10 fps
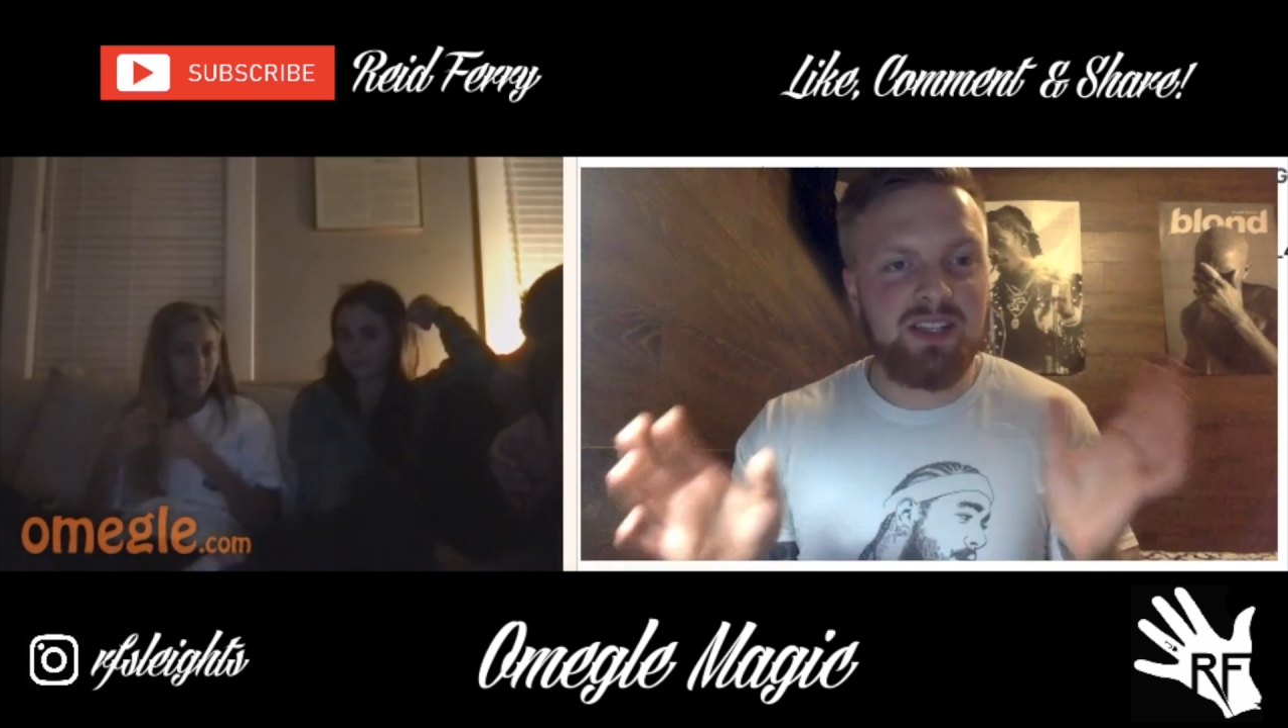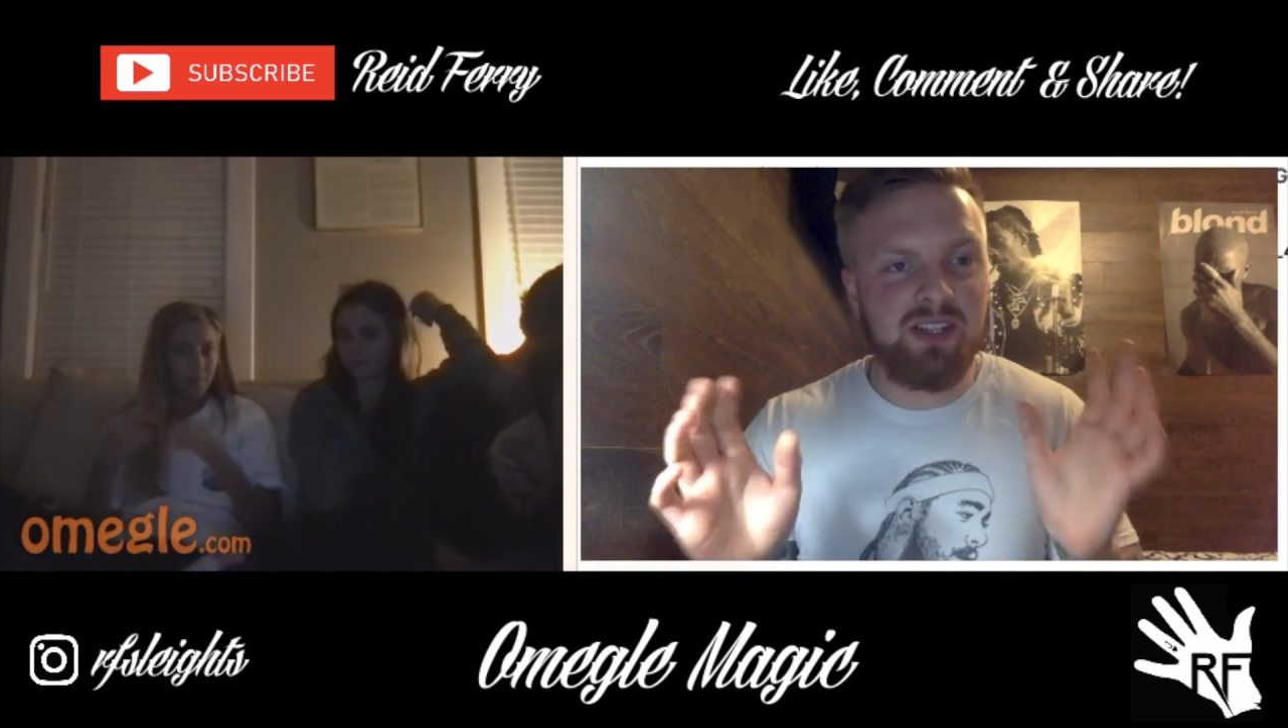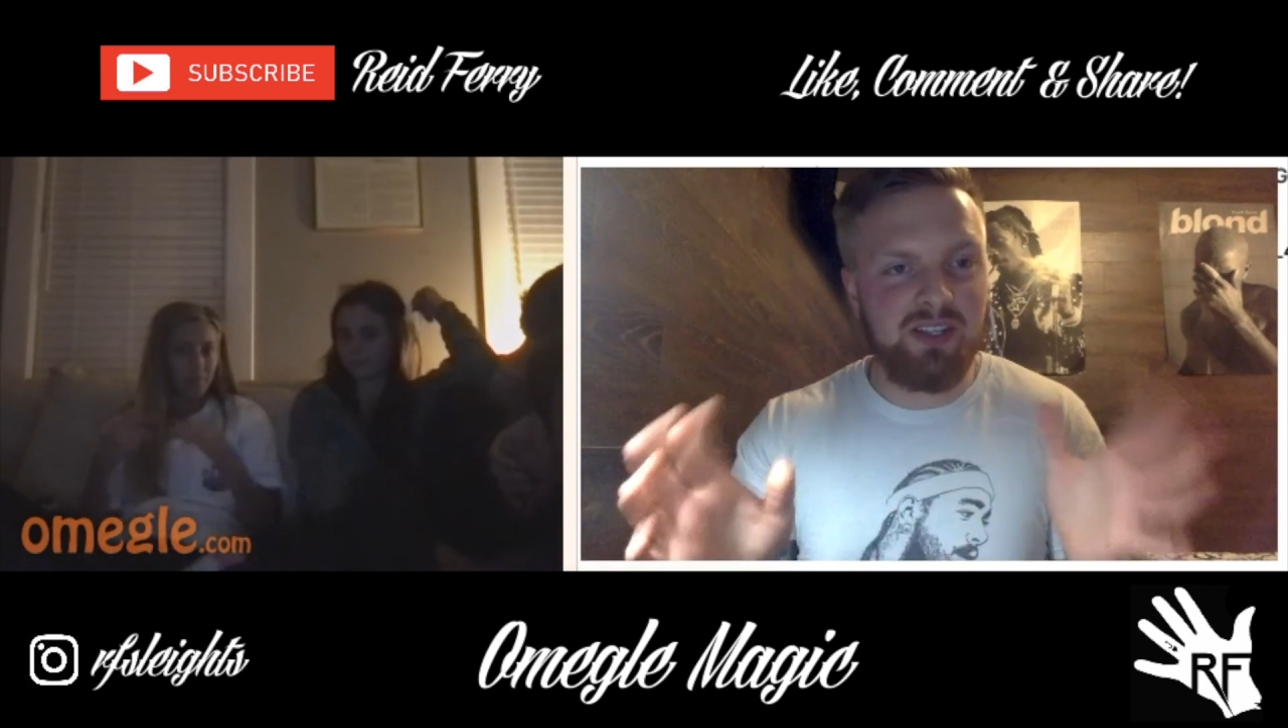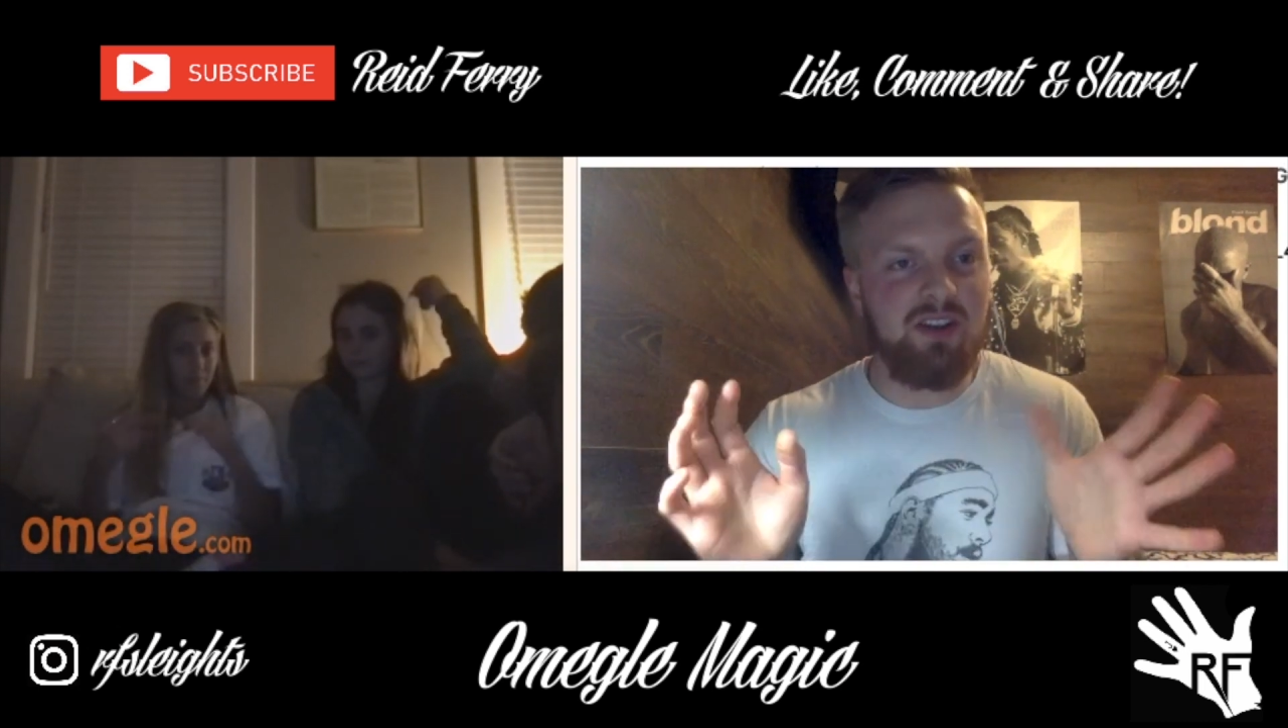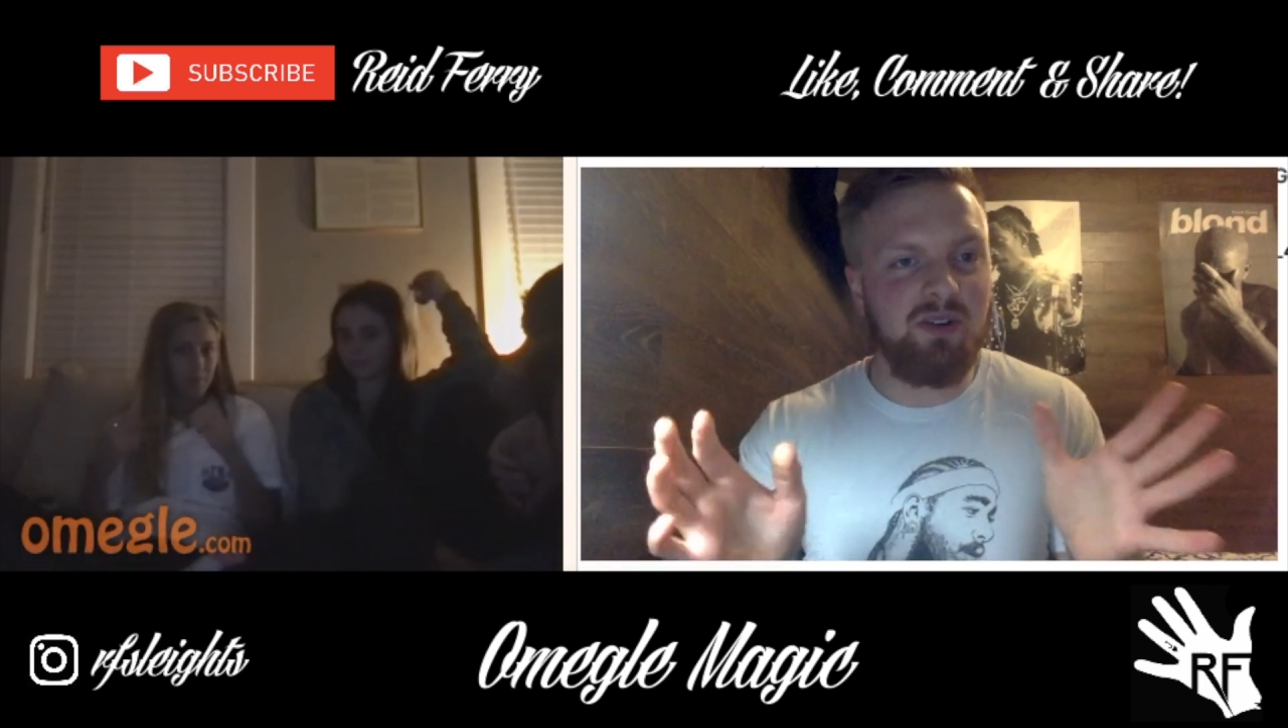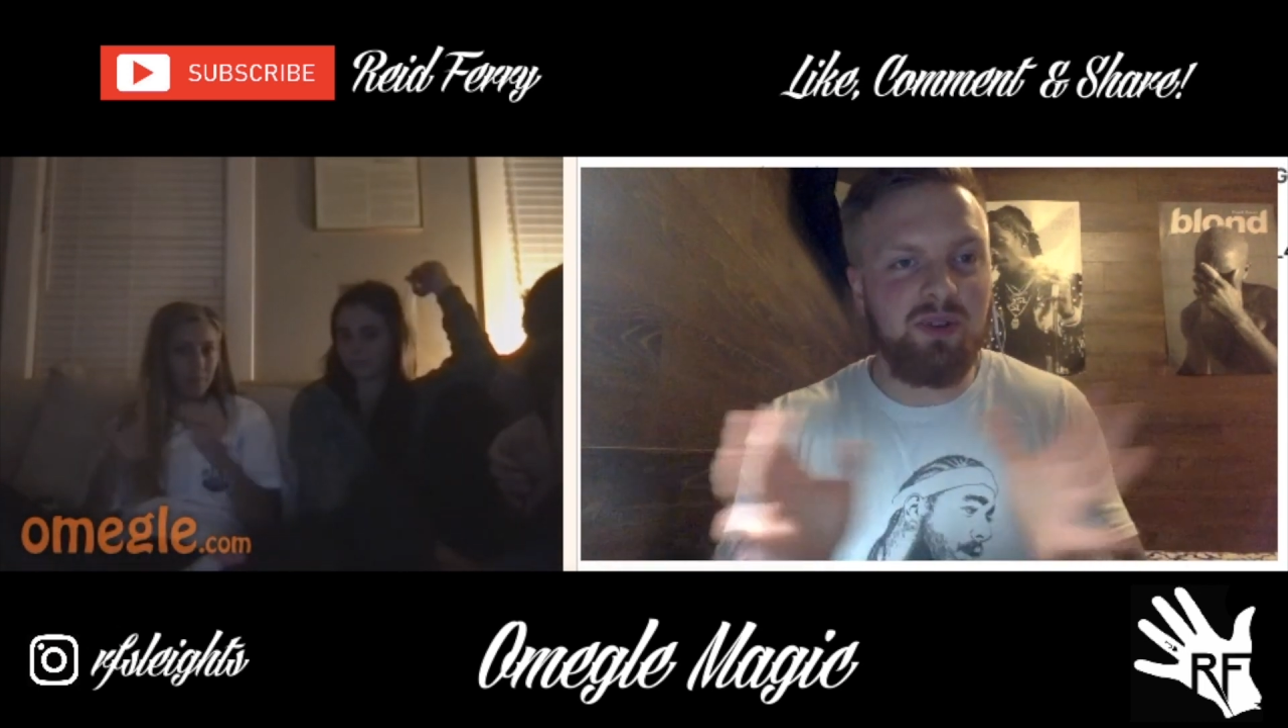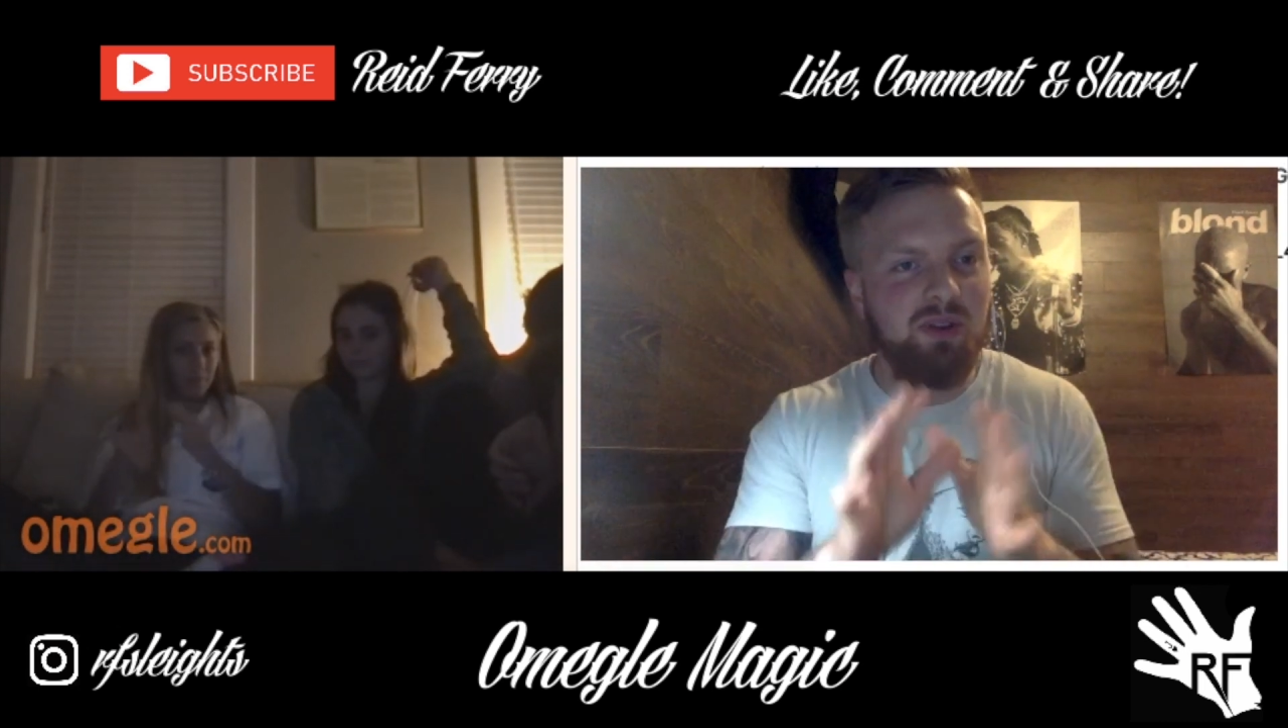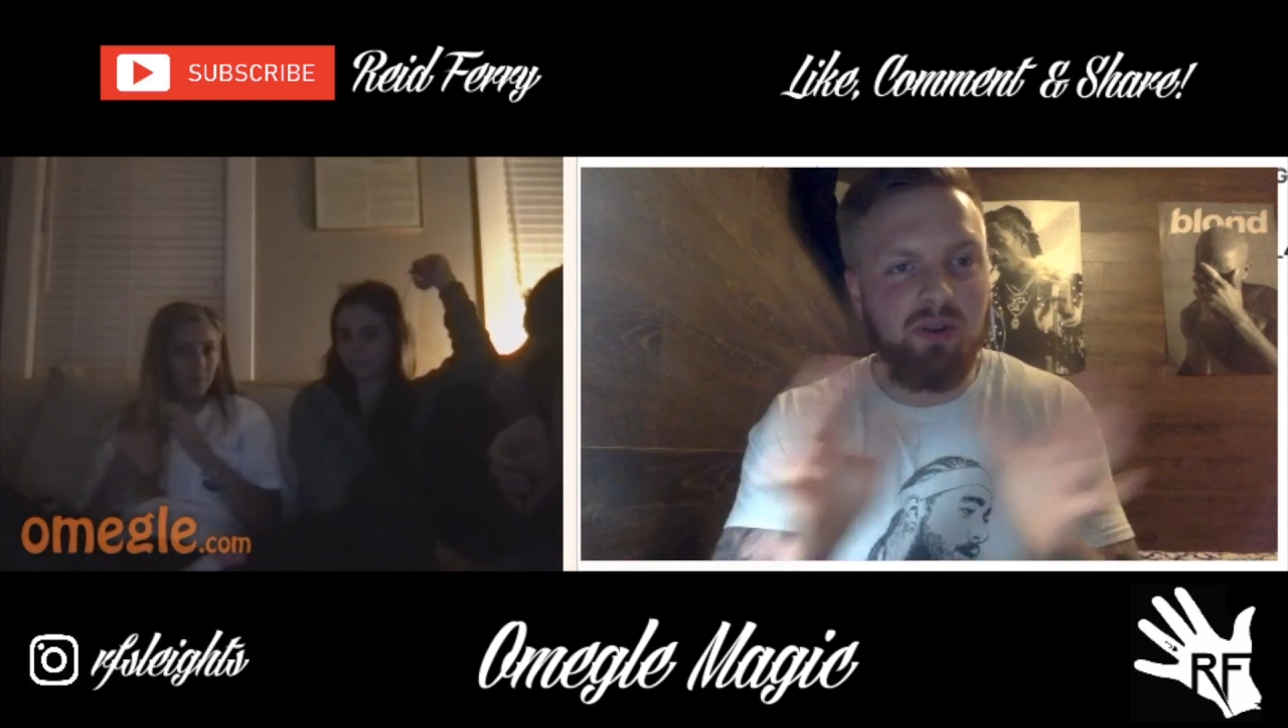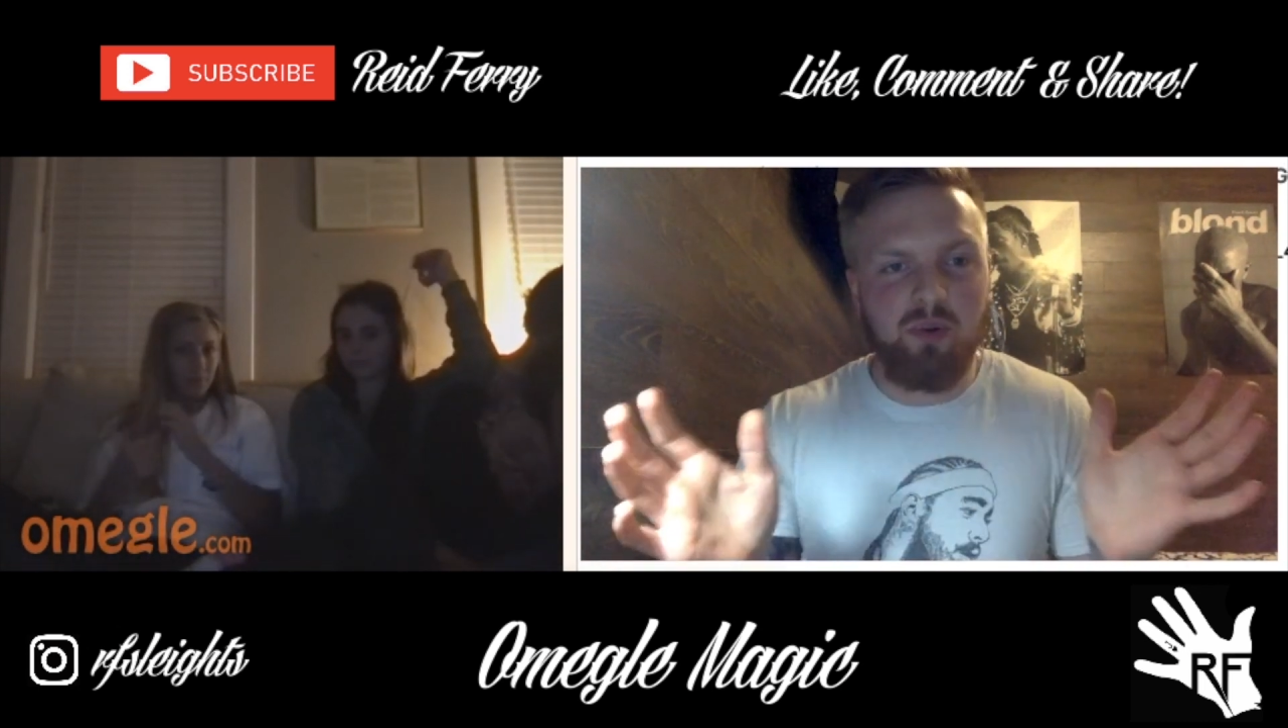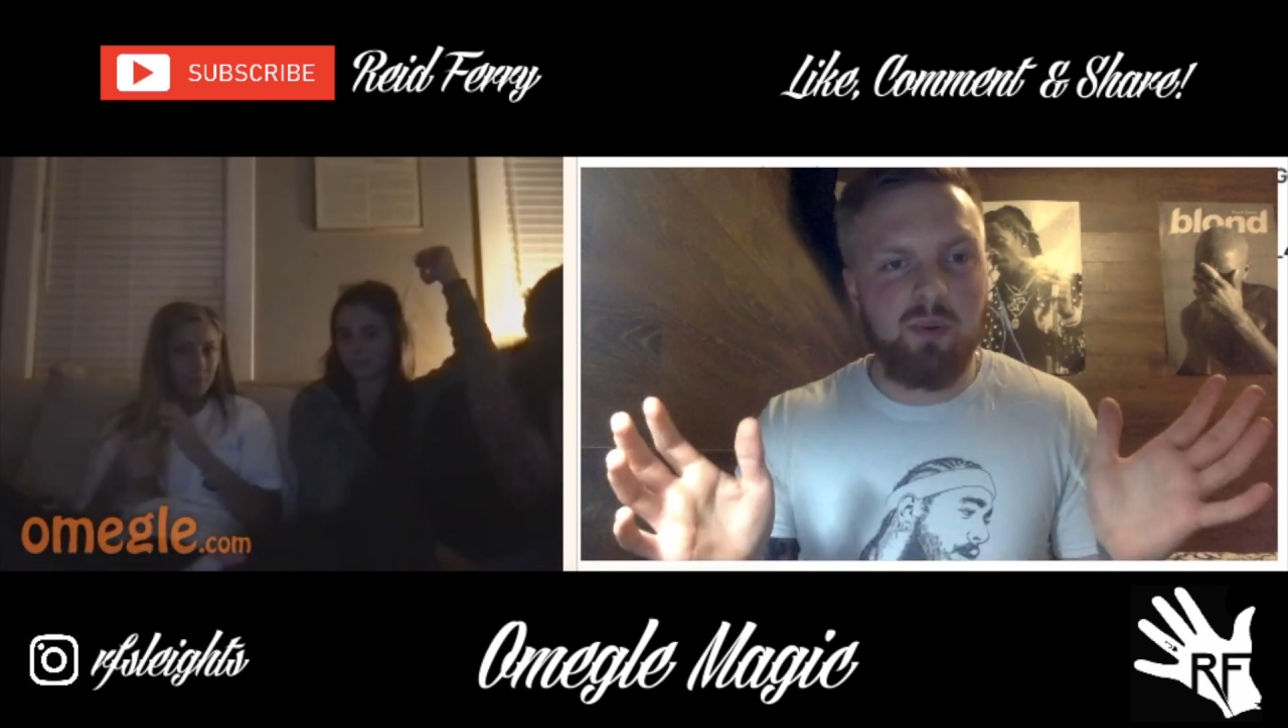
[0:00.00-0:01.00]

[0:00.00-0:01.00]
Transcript: could know in the whole